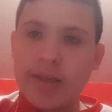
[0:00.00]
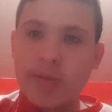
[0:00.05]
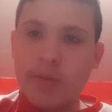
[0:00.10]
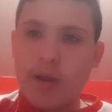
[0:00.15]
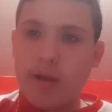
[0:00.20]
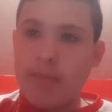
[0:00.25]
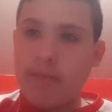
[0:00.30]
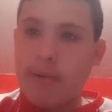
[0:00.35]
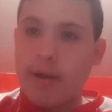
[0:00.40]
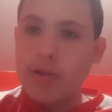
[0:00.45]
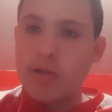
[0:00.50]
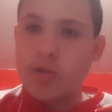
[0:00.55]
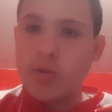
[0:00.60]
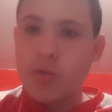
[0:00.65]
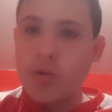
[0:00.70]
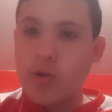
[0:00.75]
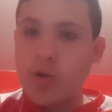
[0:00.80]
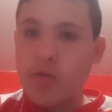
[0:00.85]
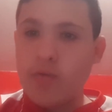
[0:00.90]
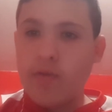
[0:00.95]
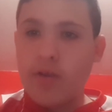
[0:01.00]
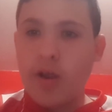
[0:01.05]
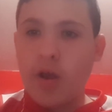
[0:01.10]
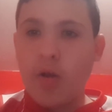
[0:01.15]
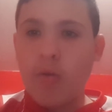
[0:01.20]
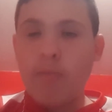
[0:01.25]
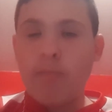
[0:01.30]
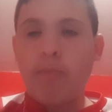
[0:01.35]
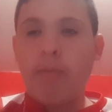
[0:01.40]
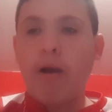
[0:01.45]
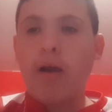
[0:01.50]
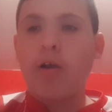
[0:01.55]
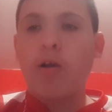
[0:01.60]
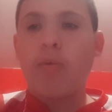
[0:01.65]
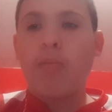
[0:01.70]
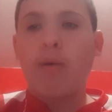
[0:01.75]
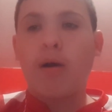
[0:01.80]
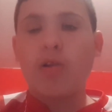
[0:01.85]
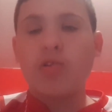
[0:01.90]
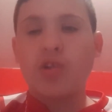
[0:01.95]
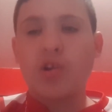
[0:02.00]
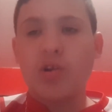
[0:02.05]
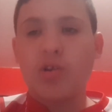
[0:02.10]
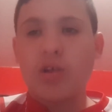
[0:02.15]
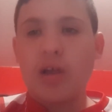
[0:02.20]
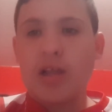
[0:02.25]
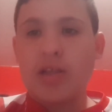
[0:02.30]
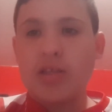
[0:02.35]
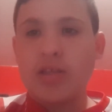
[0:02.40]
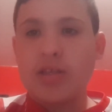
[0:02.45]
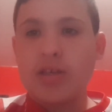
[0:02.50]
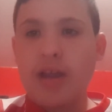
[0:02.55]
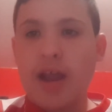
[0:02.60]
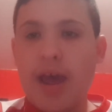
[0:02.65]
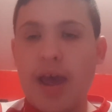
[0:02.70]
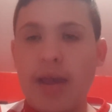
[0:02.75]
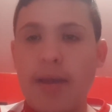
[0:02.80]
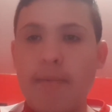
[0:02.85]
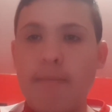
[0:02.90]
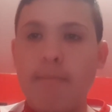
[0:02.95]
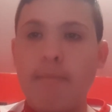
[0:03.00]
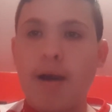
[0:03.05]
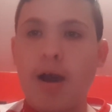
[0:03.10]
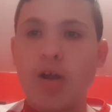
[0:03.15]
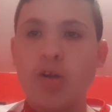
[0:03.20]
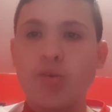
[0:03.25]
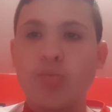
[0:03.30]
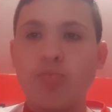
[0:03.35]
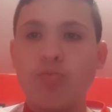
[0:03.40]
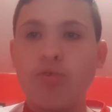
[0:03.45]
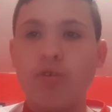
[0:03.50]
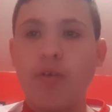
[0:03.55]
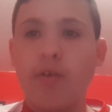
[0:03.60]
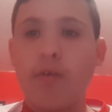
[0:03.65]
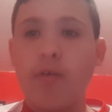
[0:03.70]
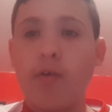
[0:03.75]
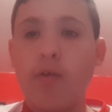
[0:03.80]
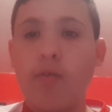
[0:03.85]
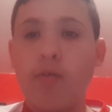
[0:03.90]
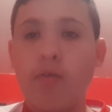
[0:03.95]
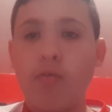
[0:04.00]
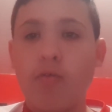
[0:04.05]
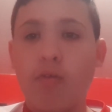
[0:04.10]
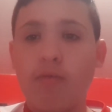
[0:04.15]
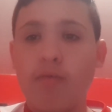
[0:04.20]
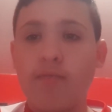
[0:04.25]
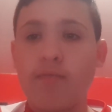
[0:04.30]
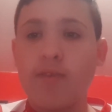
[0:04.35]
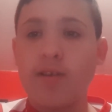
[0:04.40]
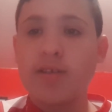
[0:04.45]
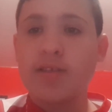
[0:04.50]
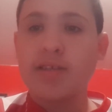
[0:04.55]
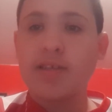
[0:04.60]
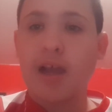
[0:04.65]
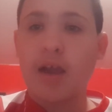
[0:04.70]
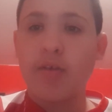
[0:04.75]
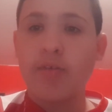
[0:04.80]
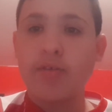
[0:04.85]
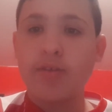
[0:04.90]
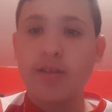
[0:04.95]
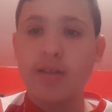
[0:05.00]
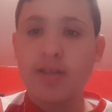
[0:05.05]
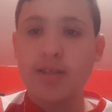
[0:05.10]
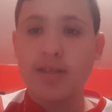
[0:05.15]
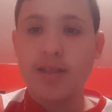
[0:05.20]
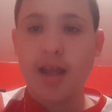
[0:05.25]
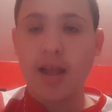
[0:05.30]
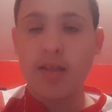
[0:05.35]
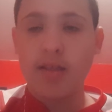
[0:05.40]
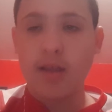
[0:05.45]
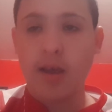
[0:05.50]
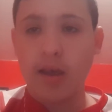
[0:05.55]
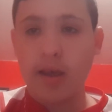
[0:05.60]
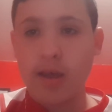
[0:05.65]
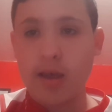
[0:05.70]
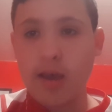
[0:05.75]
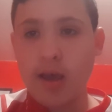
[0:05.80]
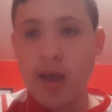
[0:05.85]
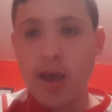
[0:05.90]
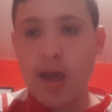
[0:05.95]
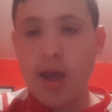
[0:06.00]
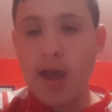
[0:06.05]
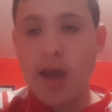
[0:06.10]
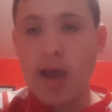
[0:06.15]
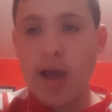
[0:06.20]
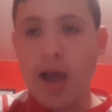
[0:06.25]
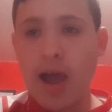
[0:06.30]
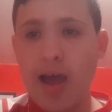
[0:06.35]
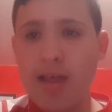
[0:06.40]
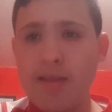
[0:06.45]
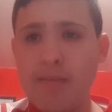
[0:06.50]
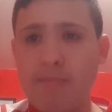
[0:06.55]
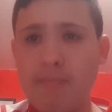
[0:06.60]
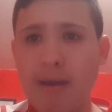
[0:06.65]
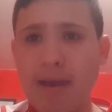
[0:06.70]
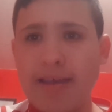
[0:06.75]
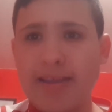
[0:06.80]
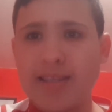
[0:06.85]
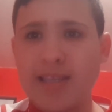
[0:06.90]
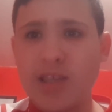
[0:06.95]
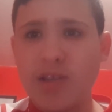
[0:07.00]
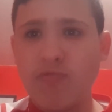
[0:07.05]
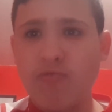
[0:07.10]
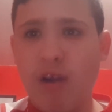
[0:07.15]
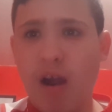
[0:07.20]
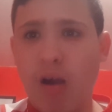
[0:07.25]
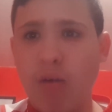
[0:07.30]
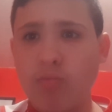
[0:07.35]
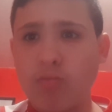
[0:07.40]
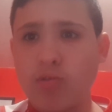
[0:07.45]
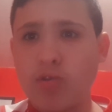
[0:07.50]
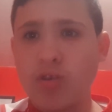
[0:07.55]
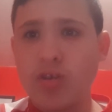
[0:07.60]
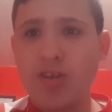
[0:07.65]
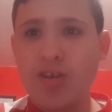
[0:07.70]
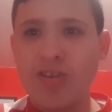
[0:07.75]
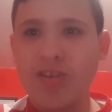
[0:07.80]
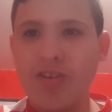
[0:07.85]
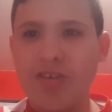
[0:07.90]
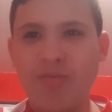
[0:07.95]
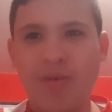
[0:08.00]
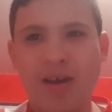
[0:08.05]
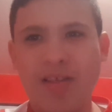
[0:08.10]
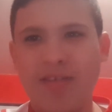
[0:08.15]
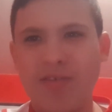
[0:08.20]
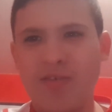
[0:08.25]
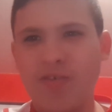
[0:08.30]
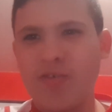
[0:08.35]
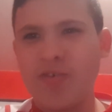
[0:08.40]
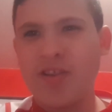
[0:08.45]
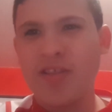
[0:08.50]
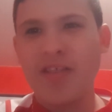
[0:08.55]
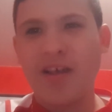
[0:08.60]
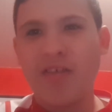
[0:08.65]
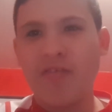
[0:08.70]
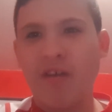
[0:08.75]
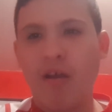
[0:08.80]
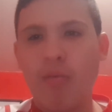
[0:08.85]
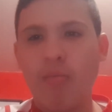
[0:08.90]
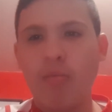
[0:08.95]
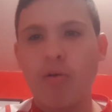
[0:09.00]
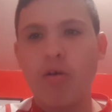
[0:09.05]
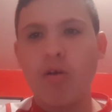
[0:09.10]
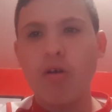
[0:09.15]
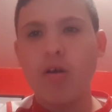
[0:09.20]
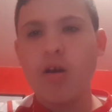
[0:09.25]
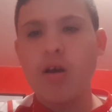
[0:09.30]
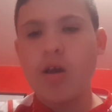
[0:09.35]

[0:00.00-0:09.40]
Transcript: Welcome back to a new video back on my channel, and today match preview for Rotherham versus Accrington Stanley at the Maisie ground. I don't know why they've called it that ground, but